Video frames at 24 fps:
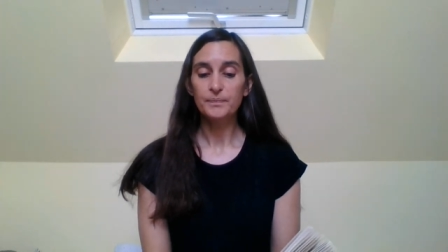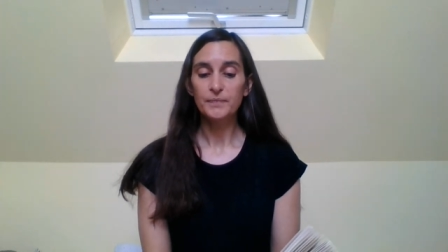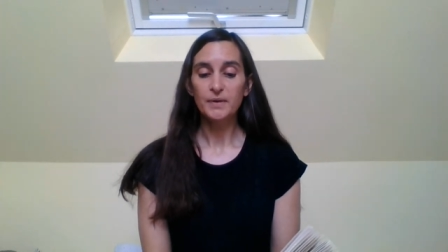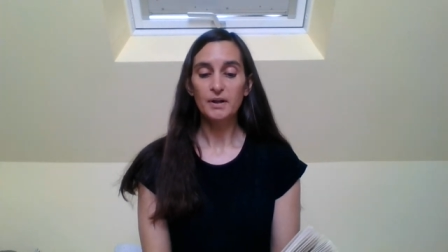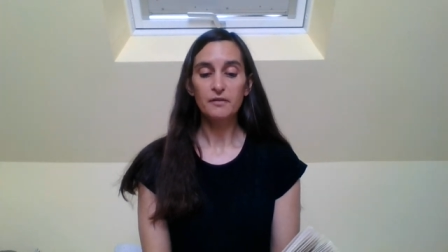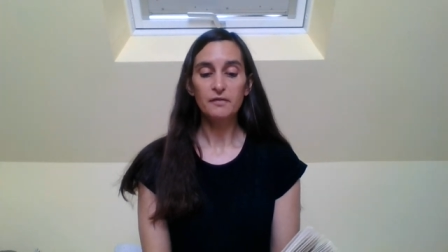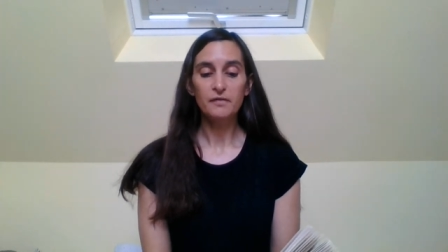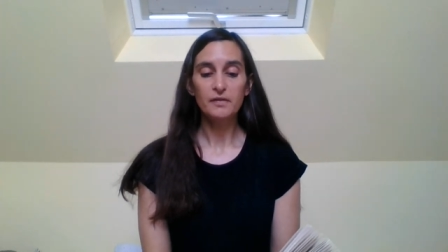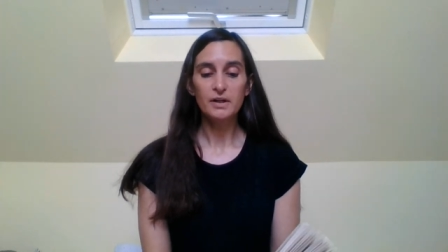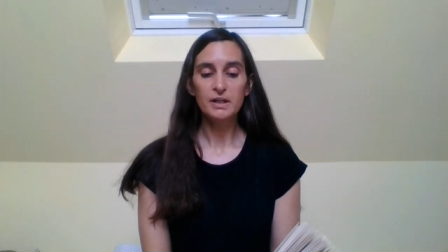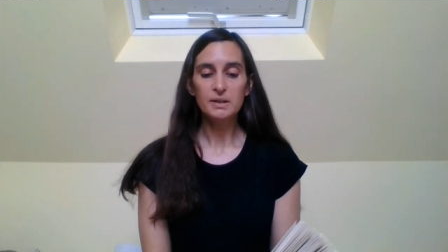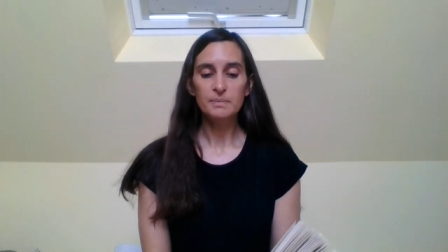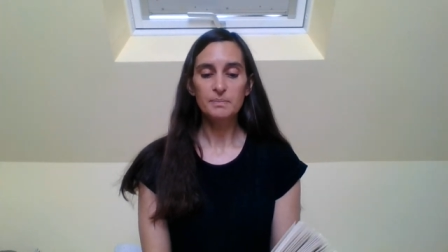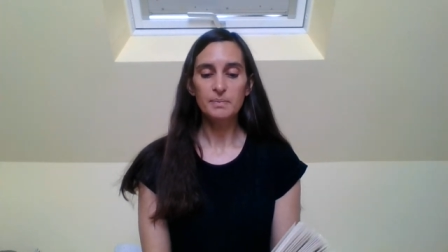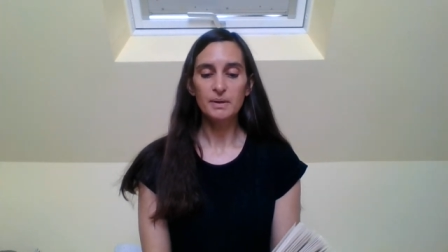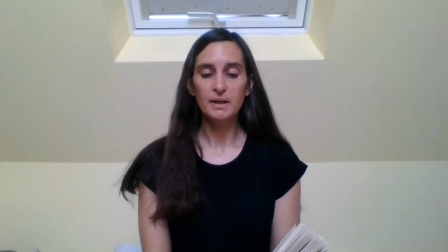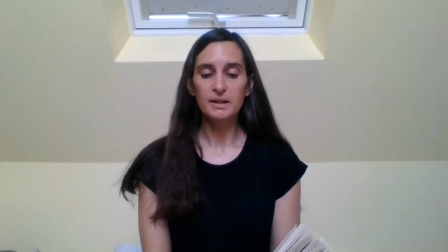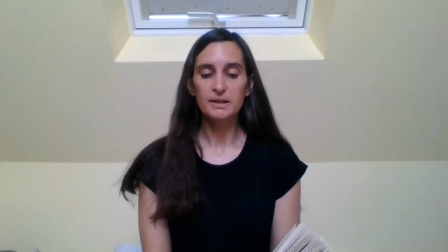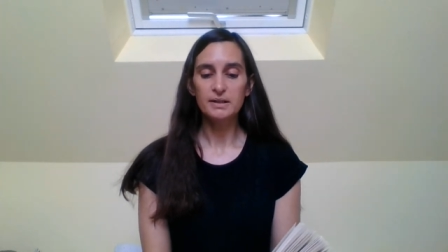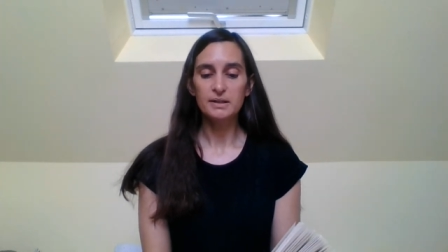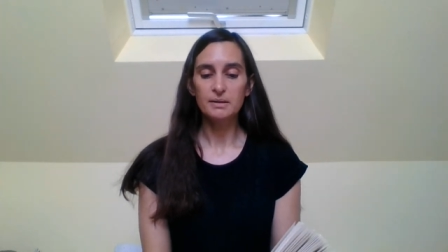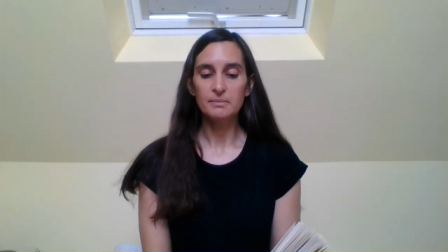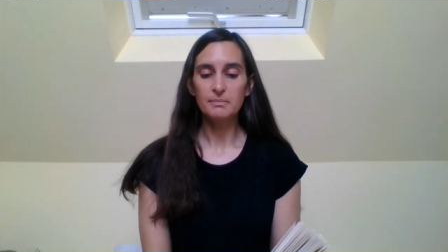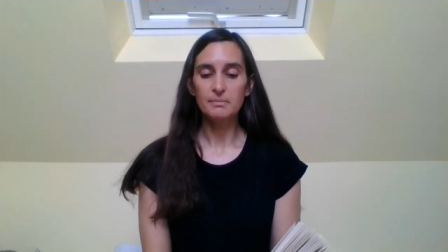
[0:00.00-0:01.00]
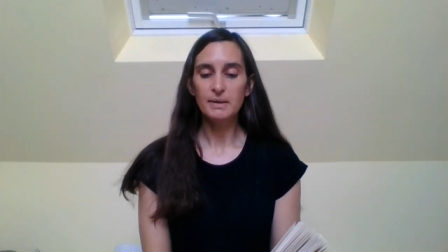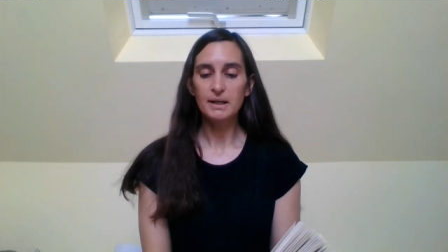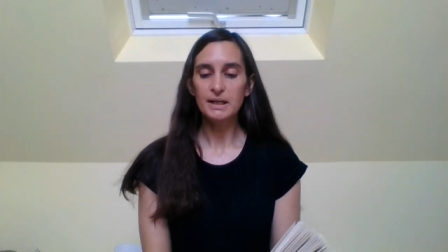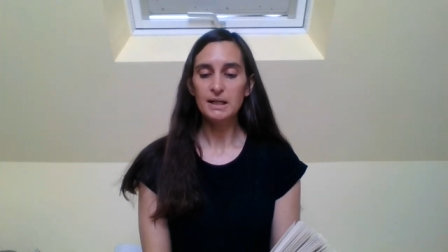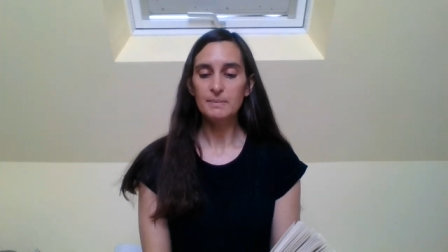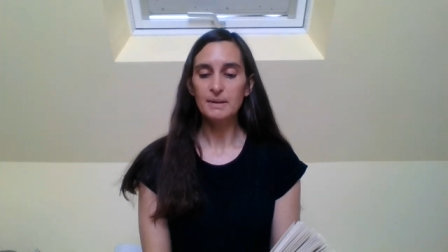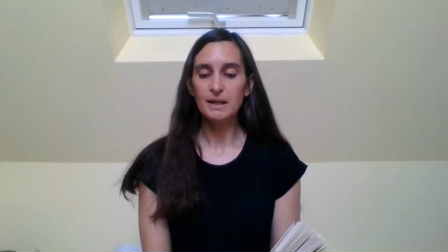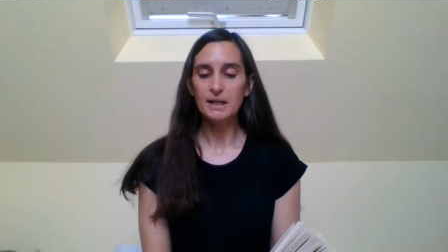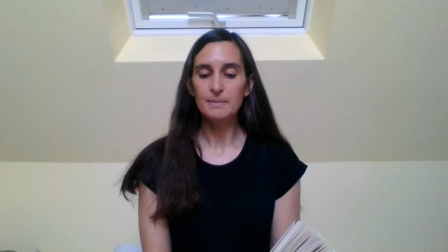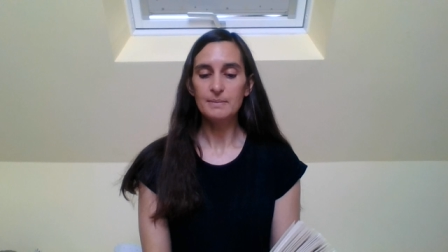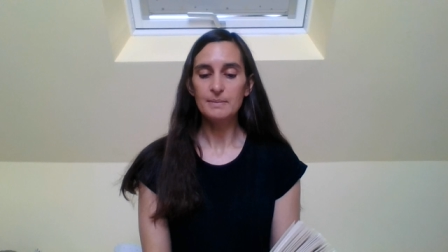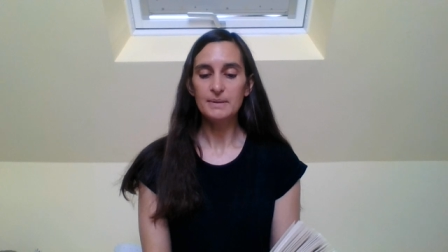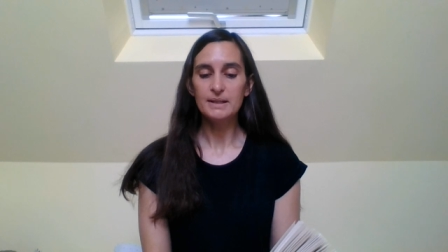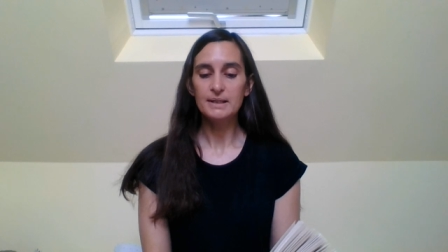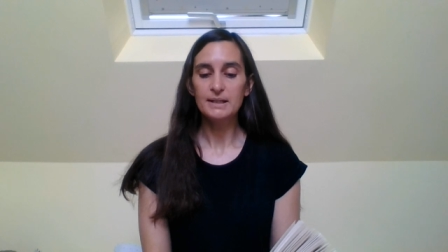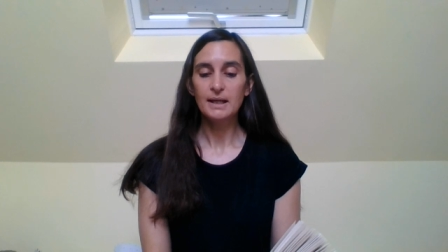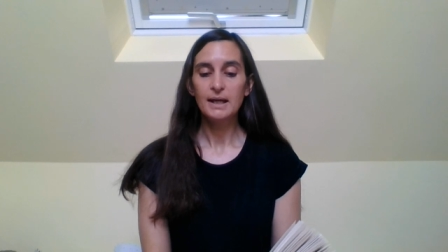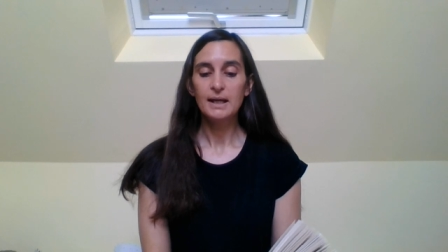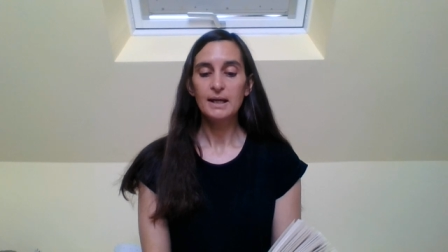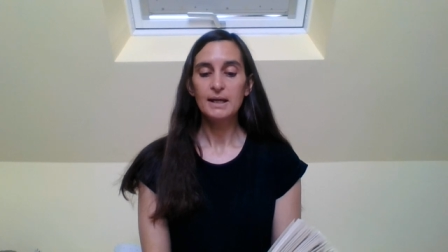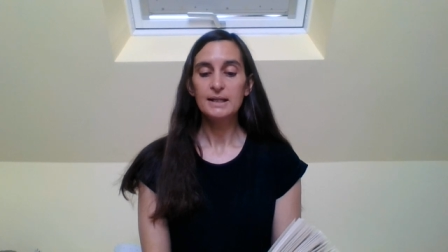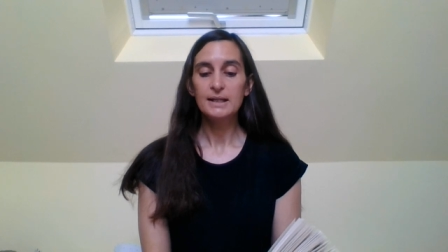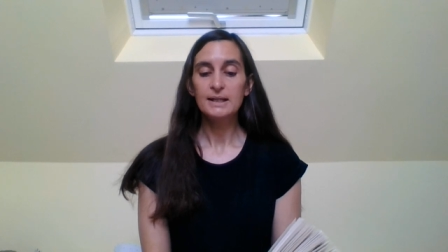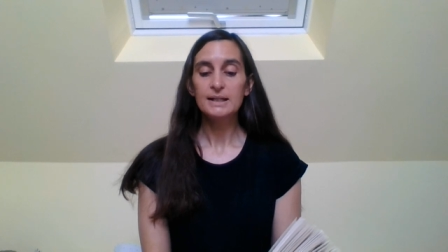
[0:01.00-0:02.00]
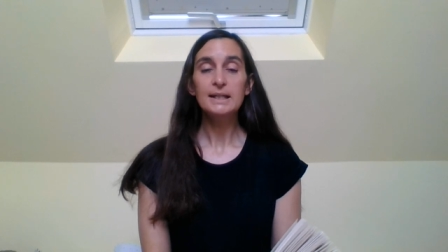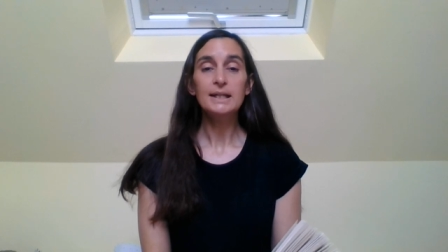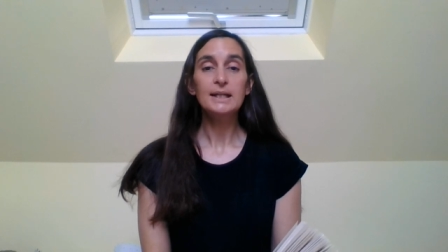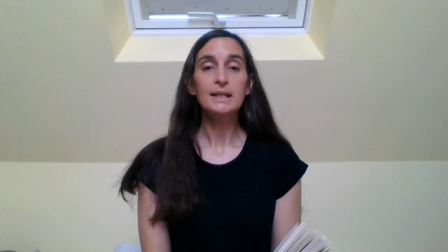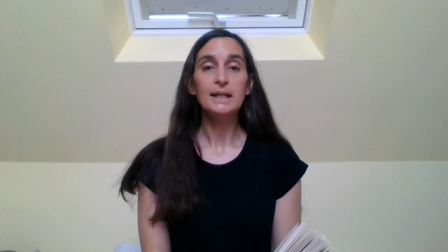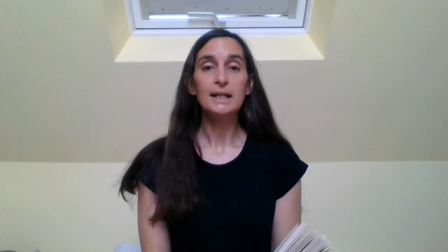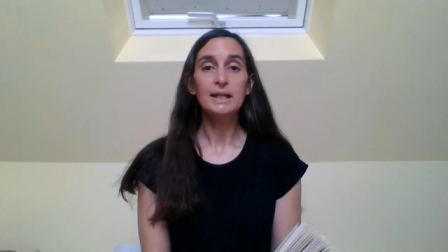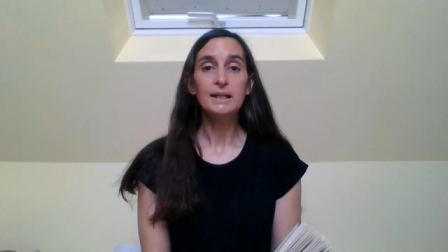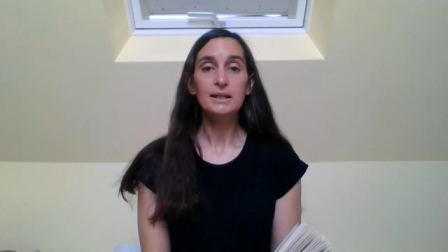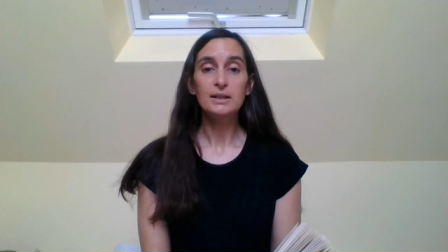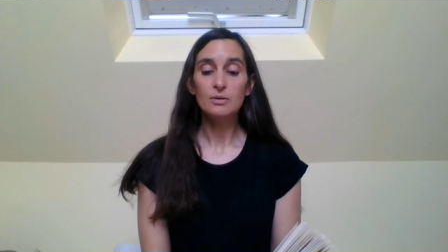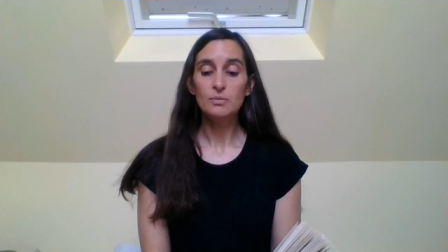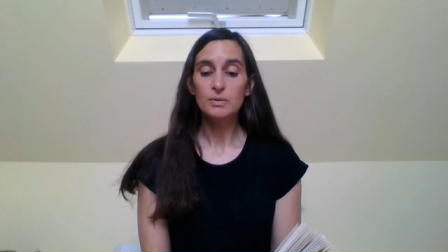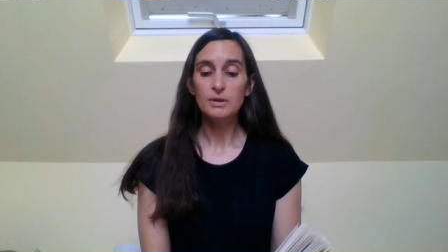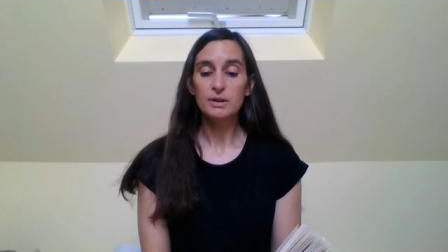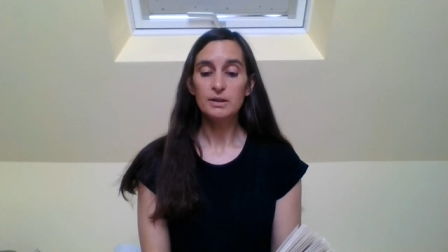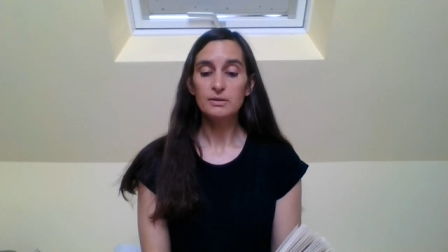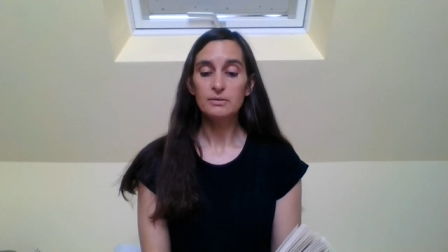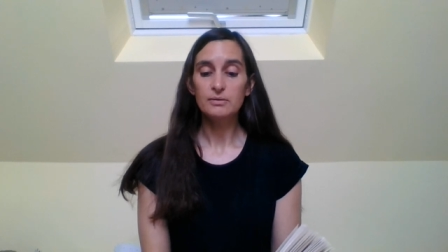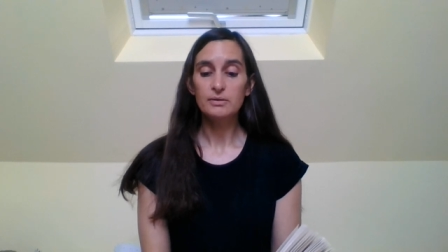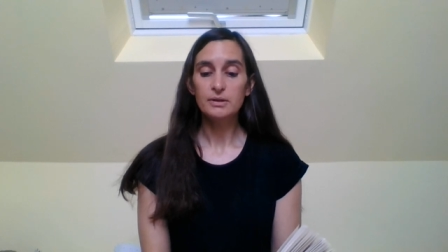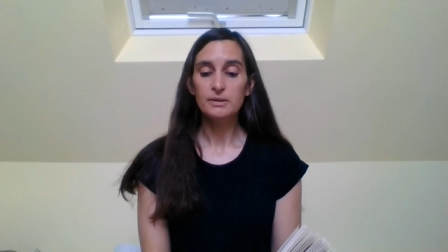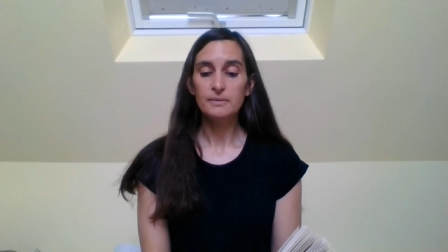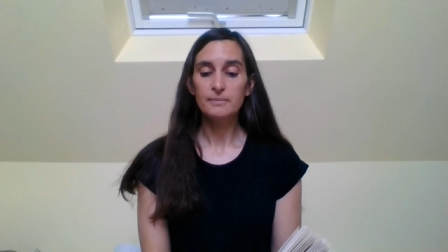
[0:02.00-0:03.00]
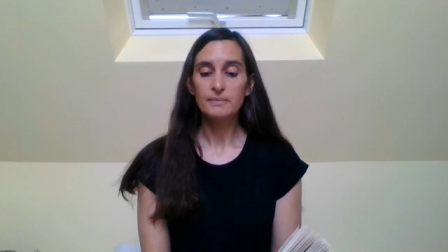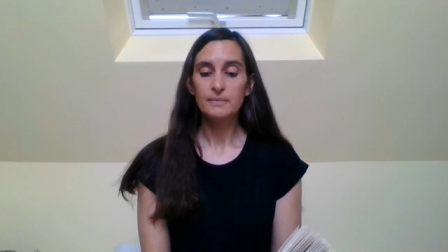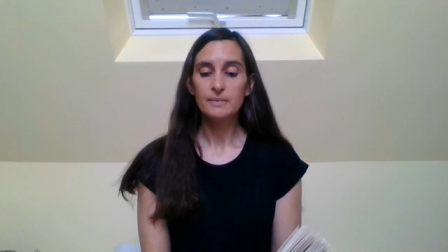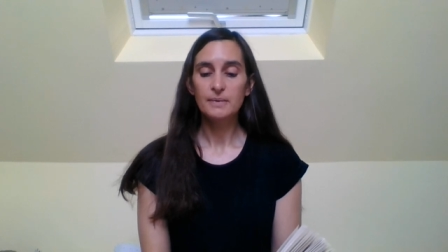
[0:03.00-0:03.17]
i first person many babies see in the world.